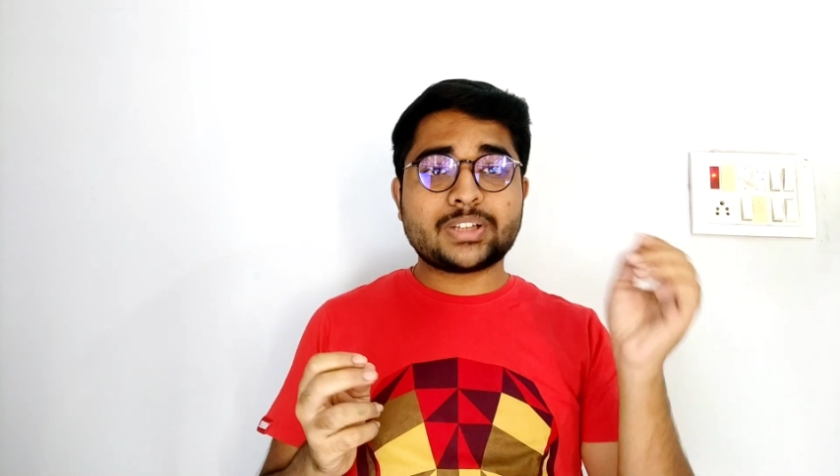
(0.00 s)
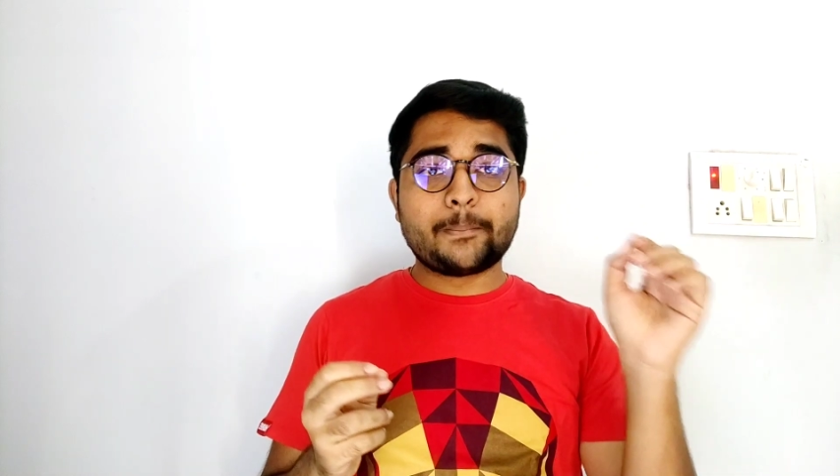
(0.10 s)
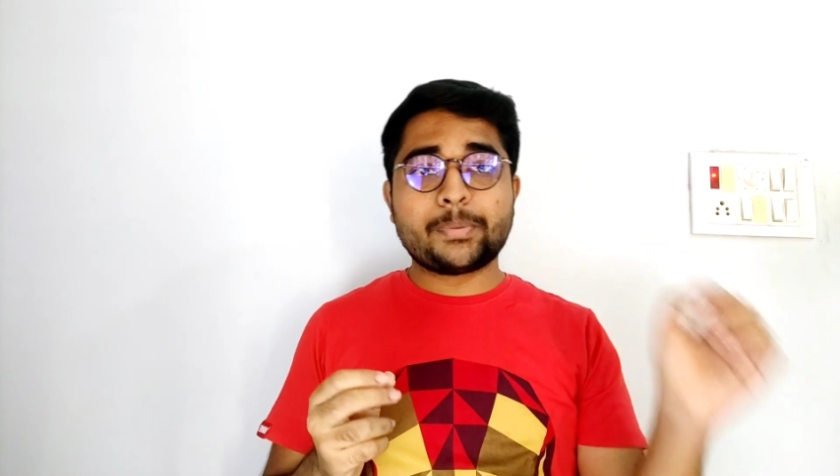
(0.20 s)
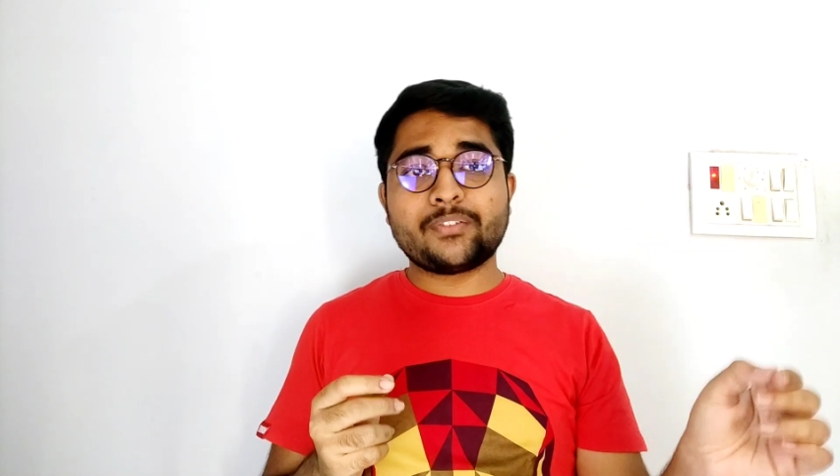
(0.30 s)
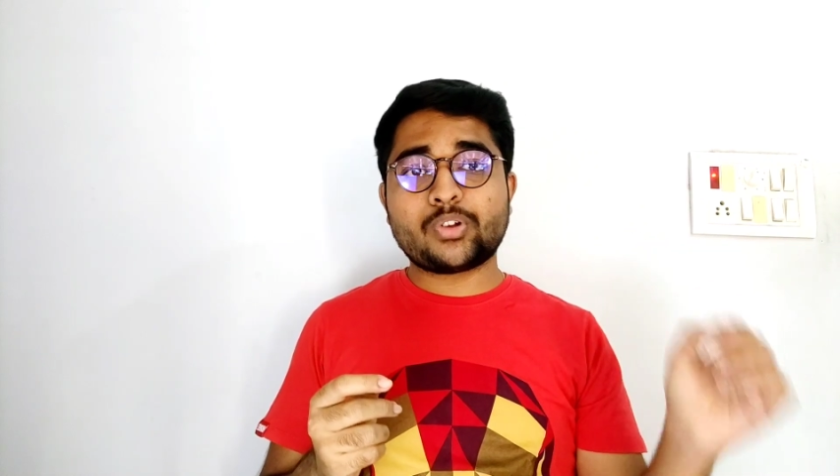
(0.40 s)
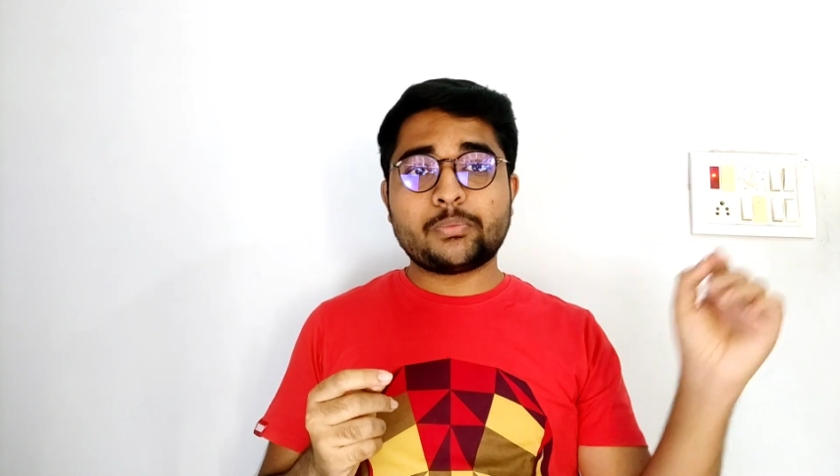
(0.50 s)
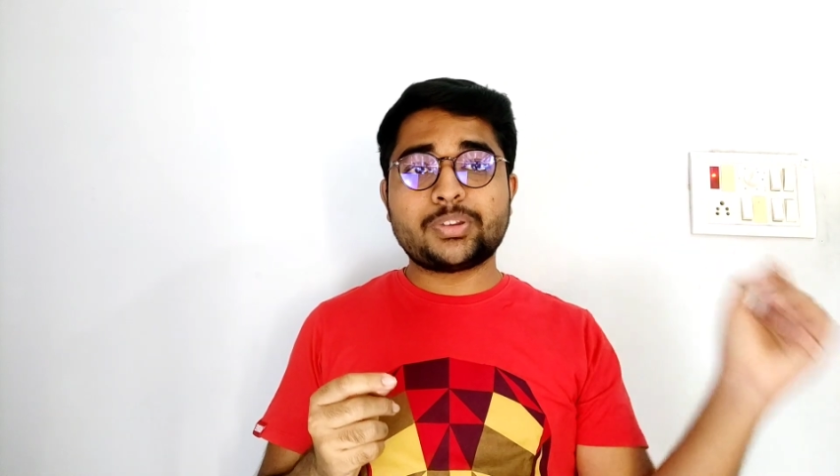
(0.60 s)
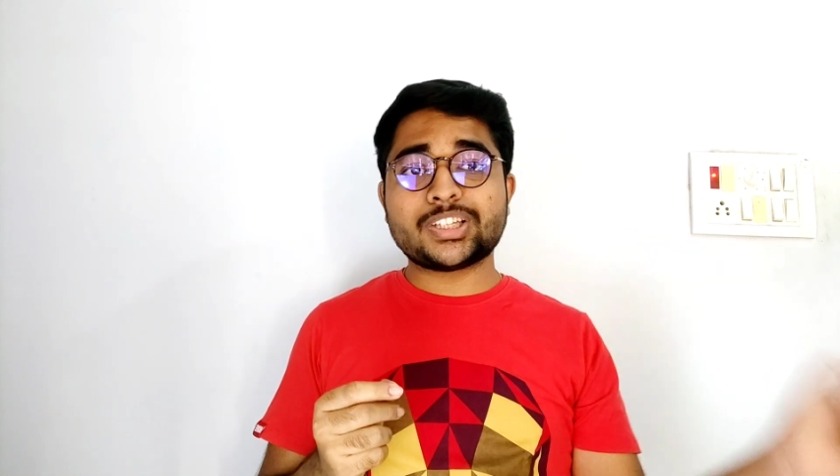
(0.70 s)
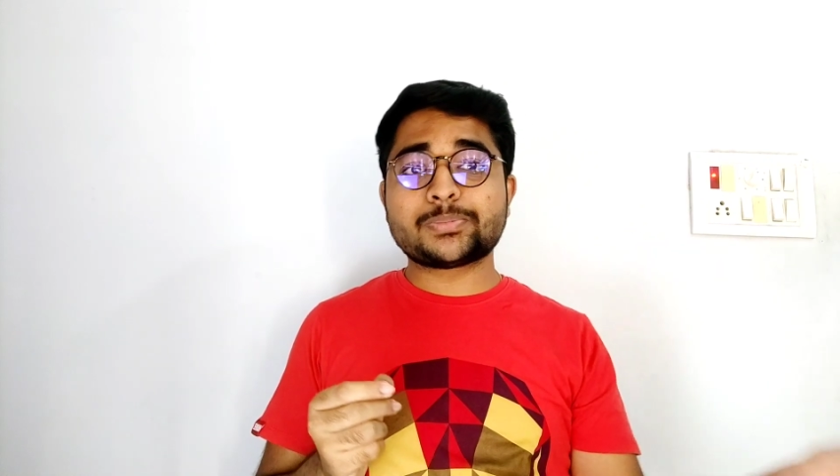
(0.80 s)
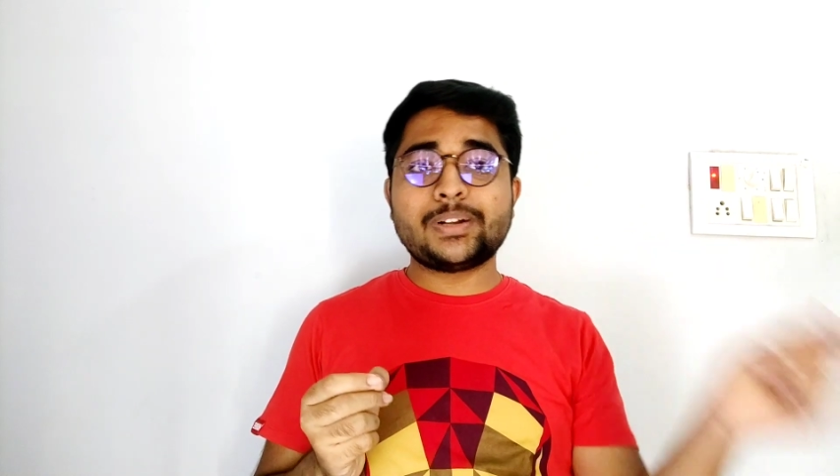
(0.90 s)
jumping
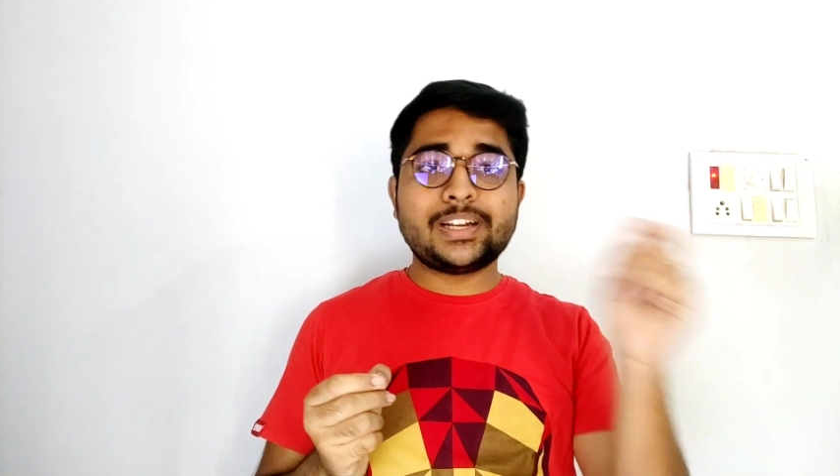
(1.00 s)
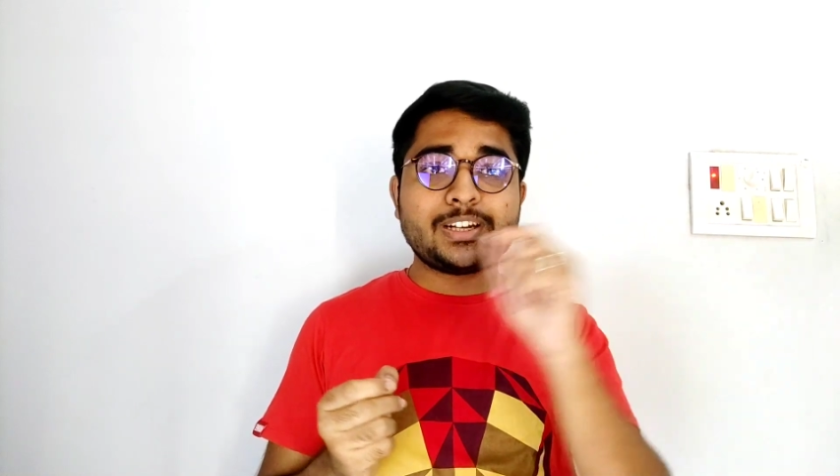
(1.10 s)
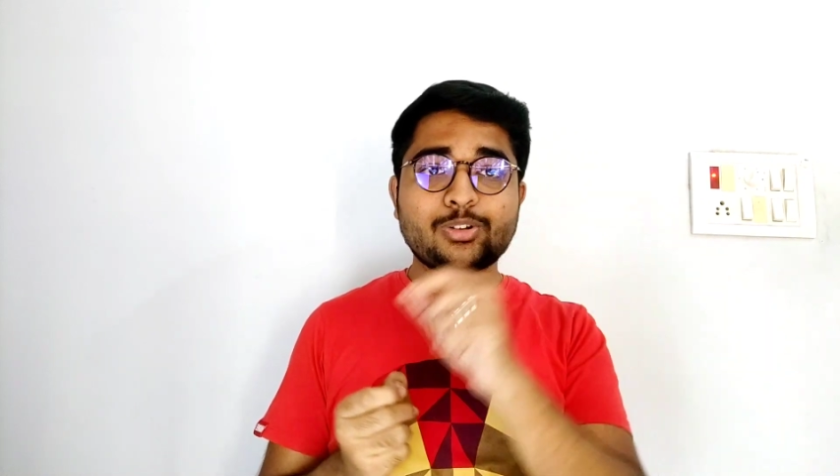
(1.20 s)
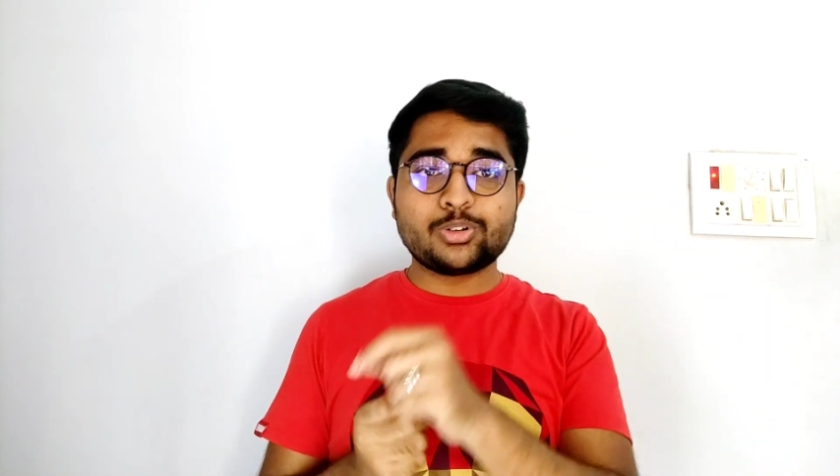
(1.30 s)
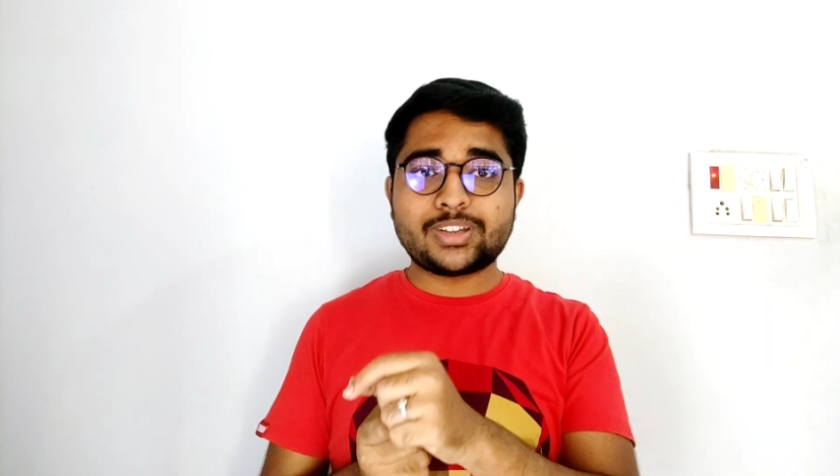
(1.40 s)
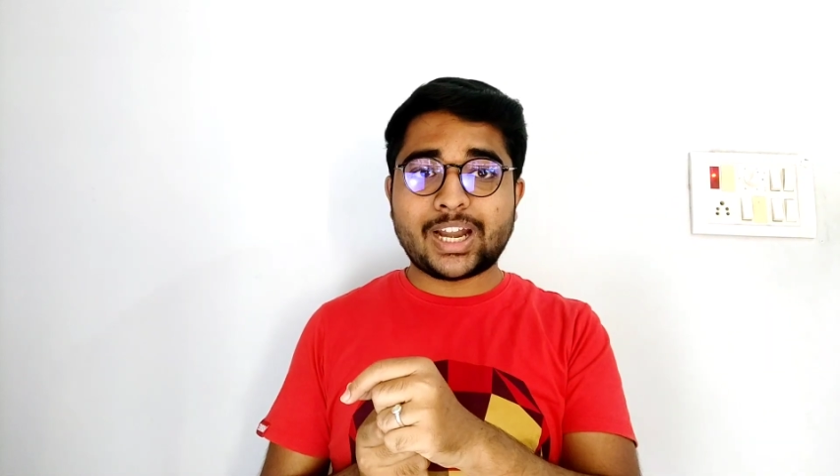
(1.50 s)
from this building to